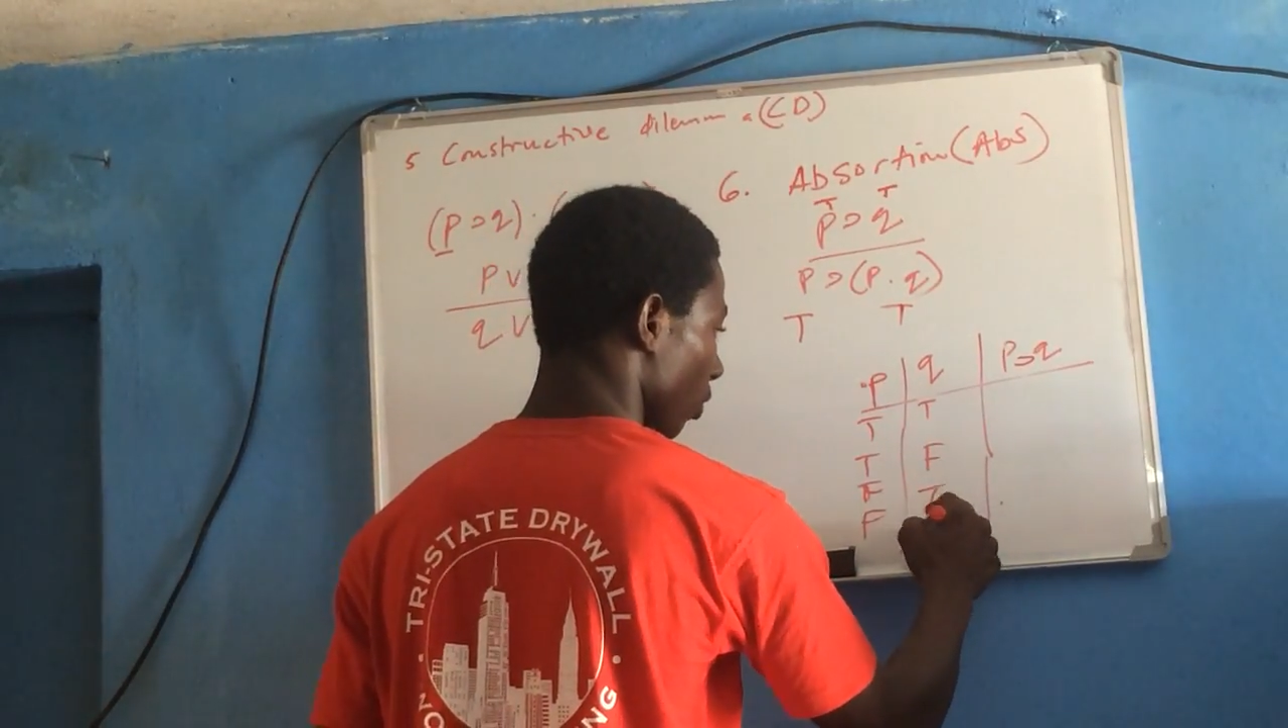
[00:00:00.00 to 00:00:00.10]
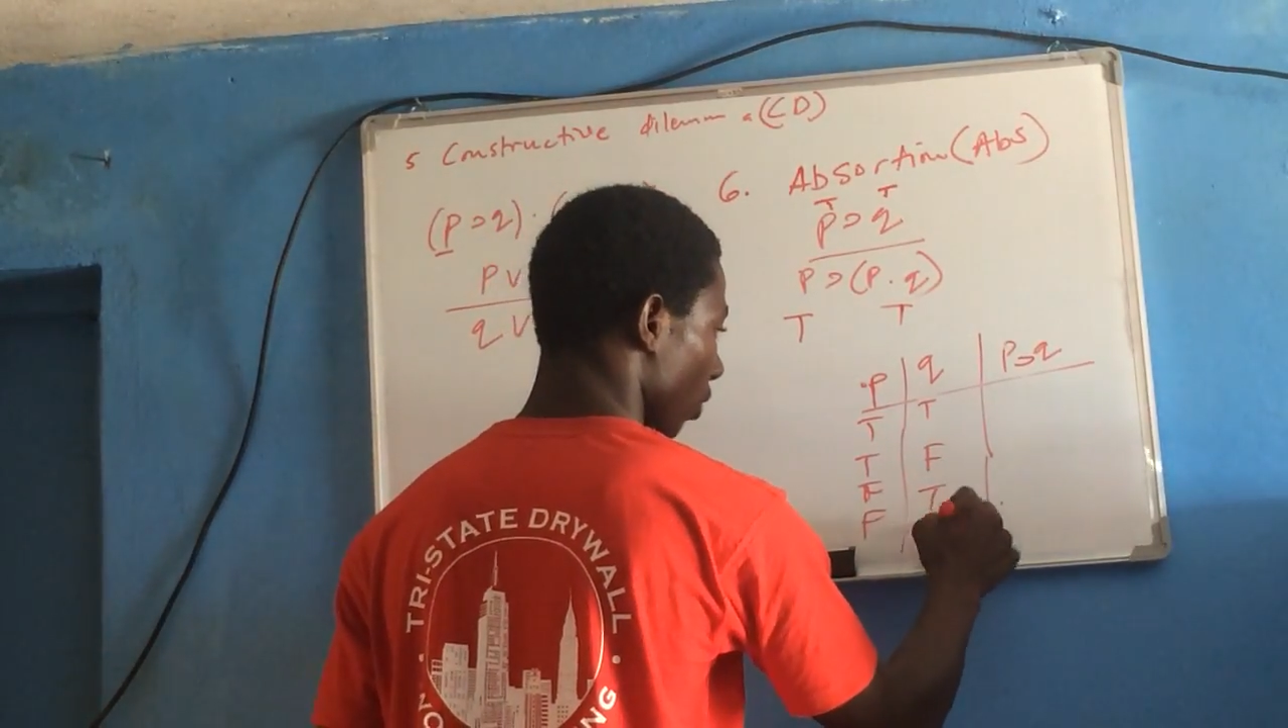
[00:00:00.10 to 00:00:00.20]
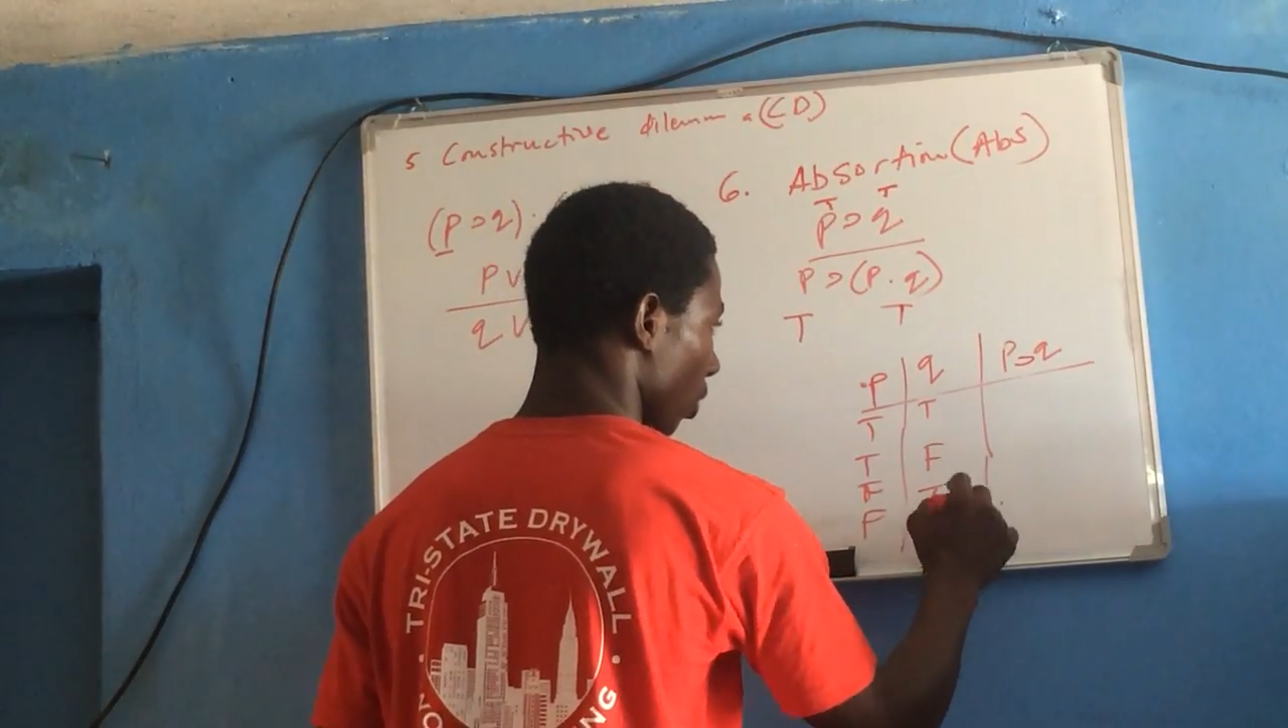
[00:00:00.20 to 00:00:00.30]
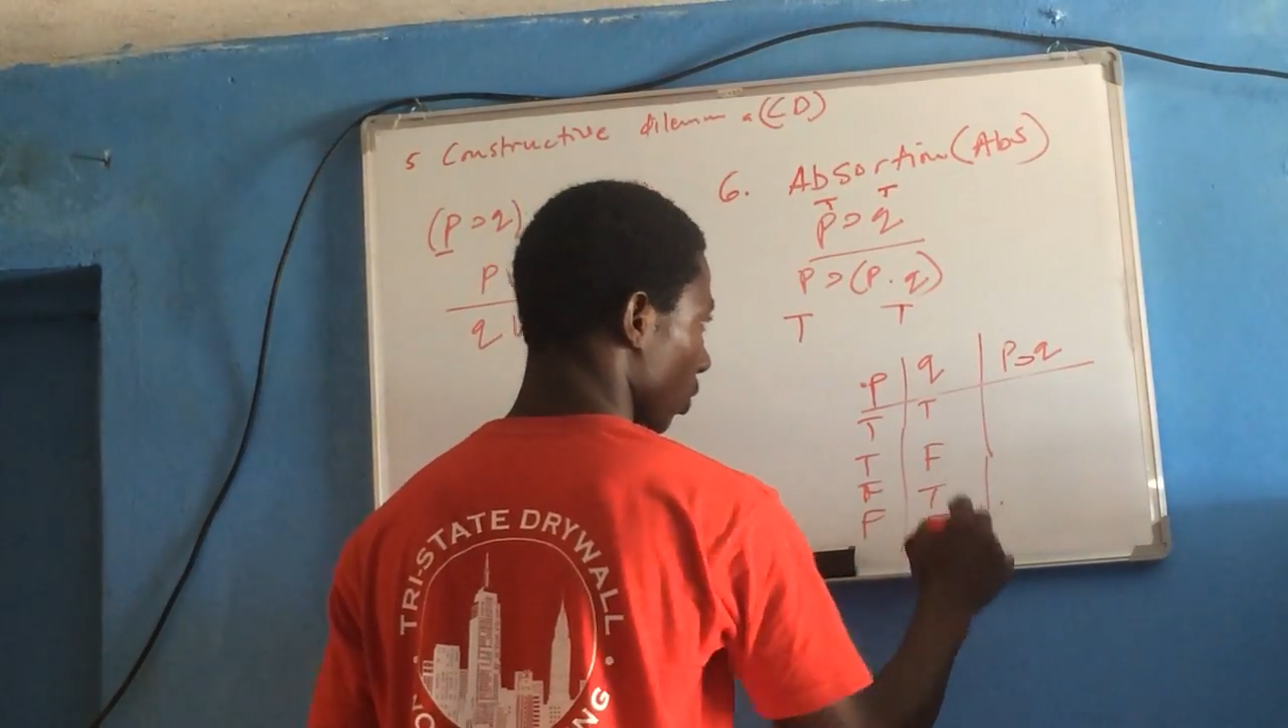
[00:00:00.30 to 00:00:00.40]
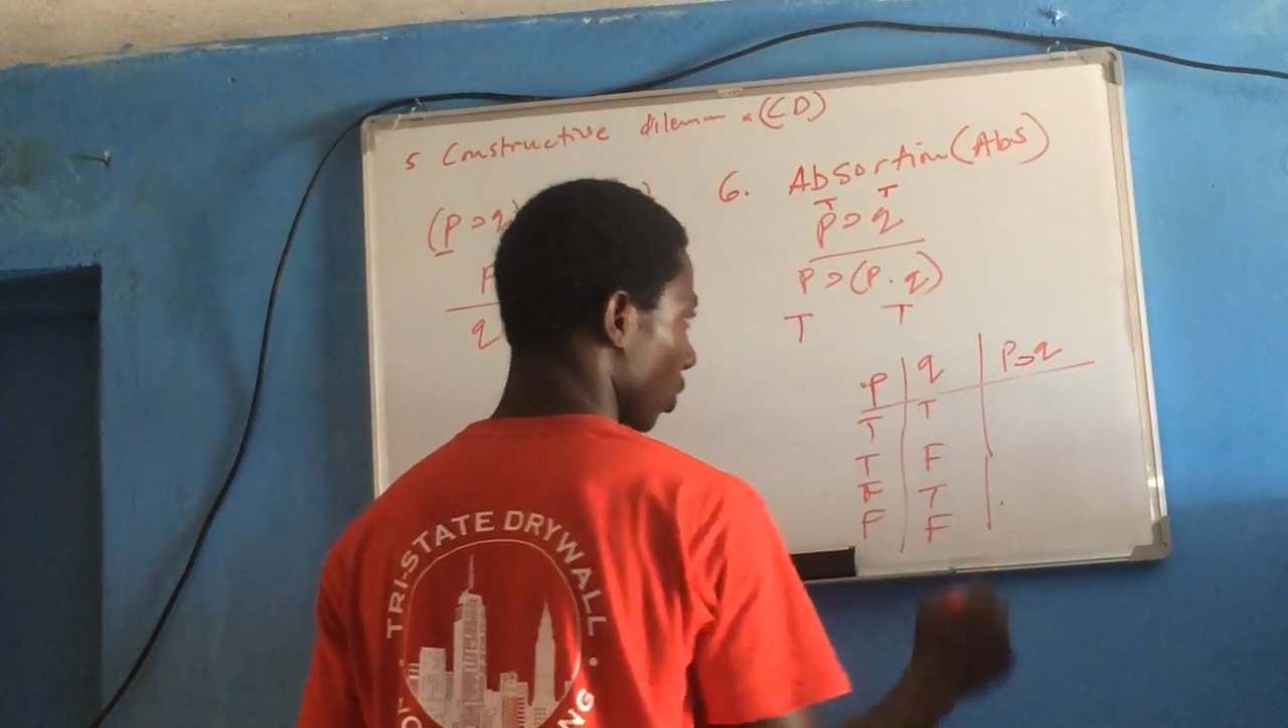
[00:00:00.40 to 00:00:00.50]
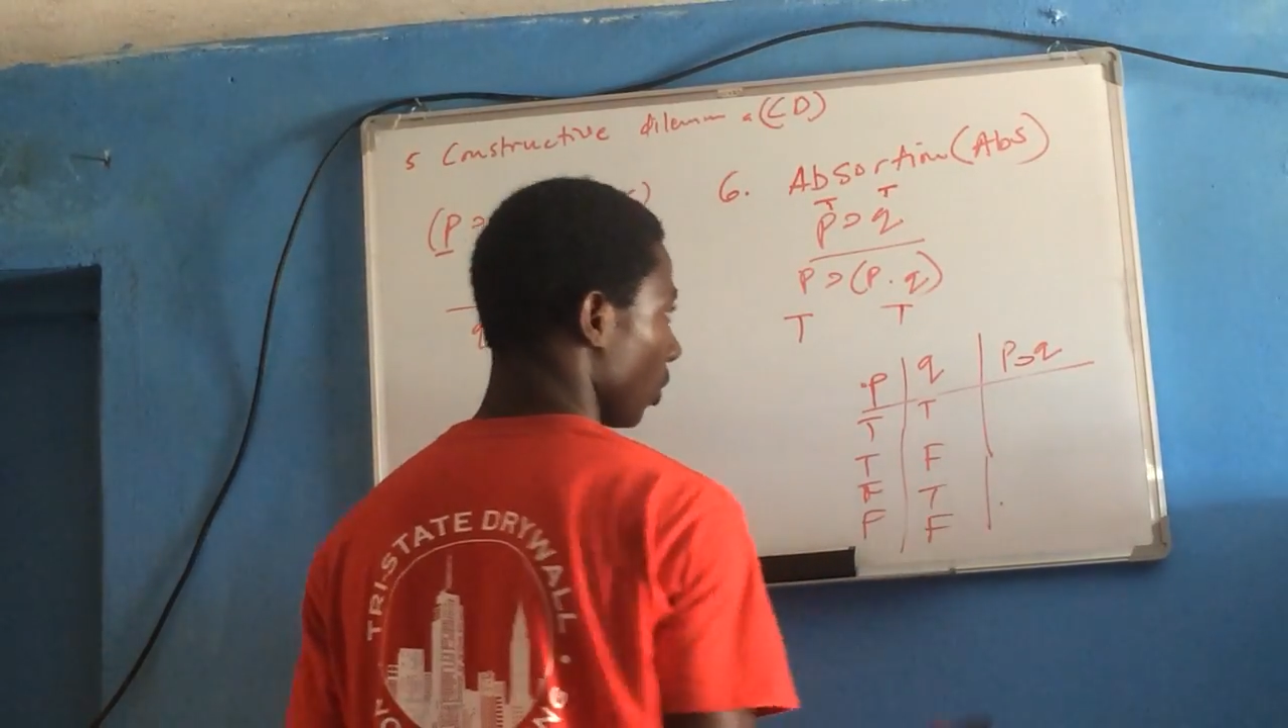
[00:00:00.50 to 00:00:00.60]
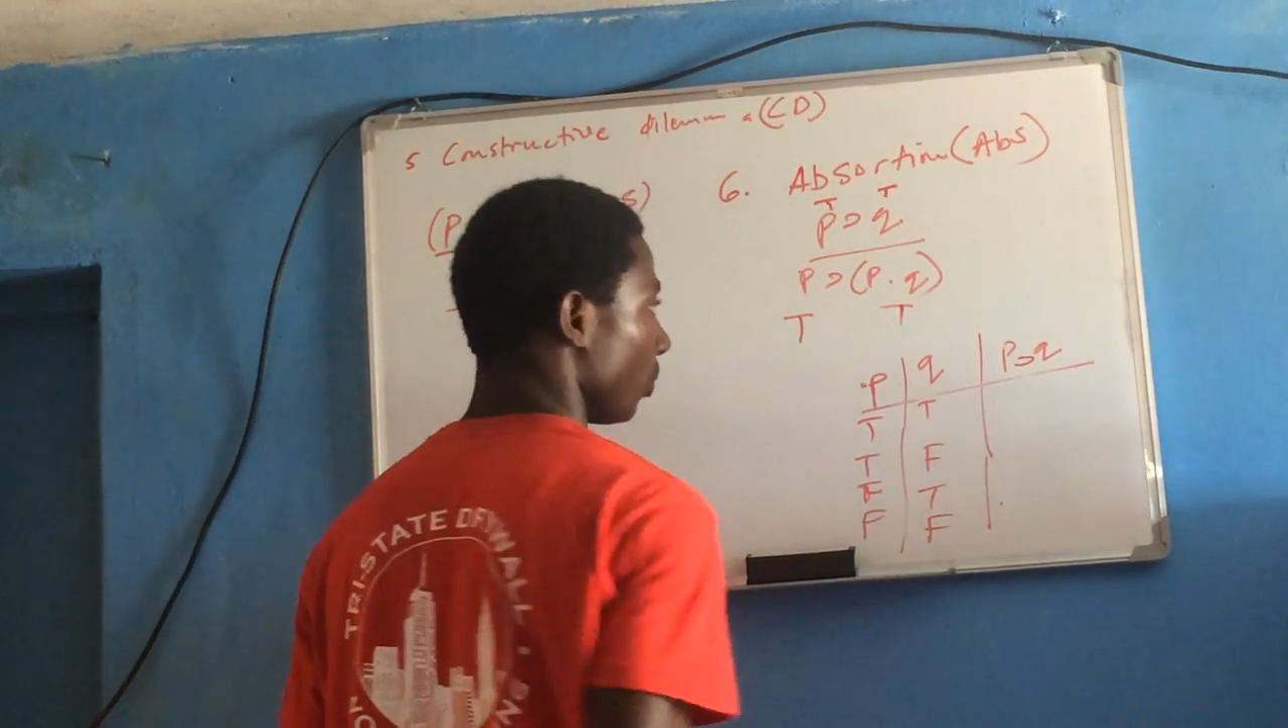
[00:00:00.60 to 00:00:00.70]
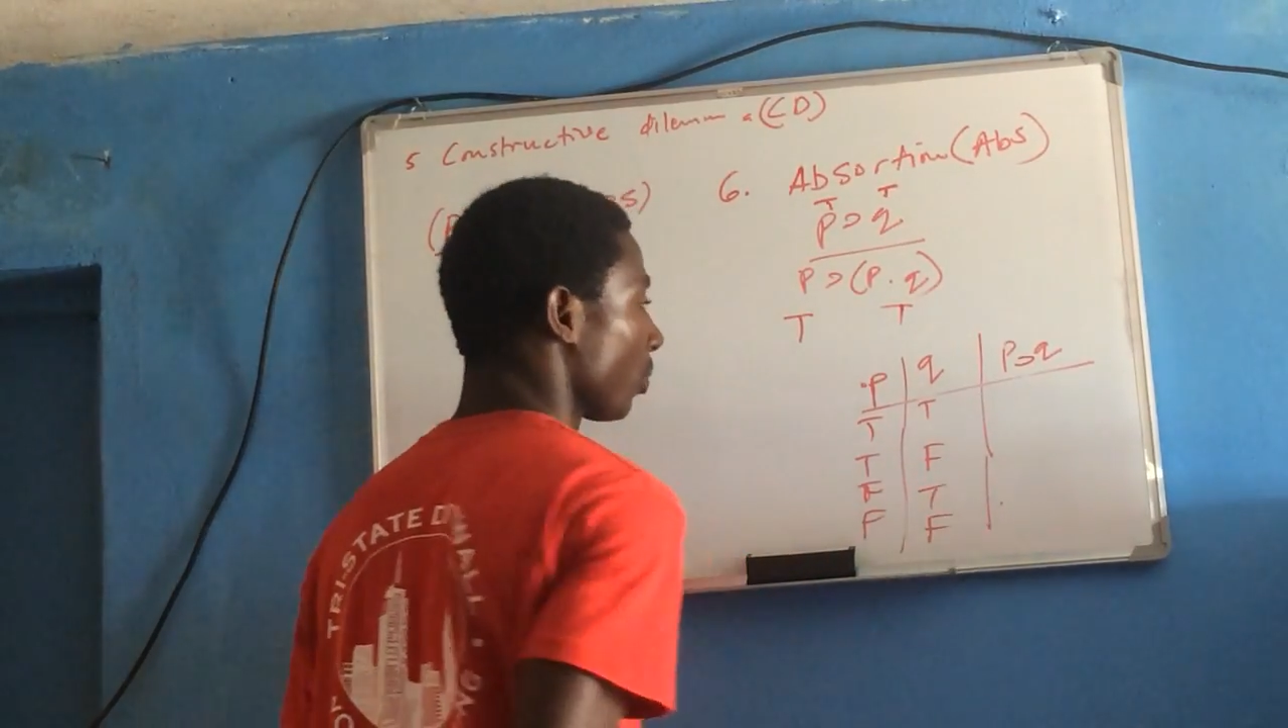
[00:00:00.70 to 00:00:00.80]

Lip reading: false.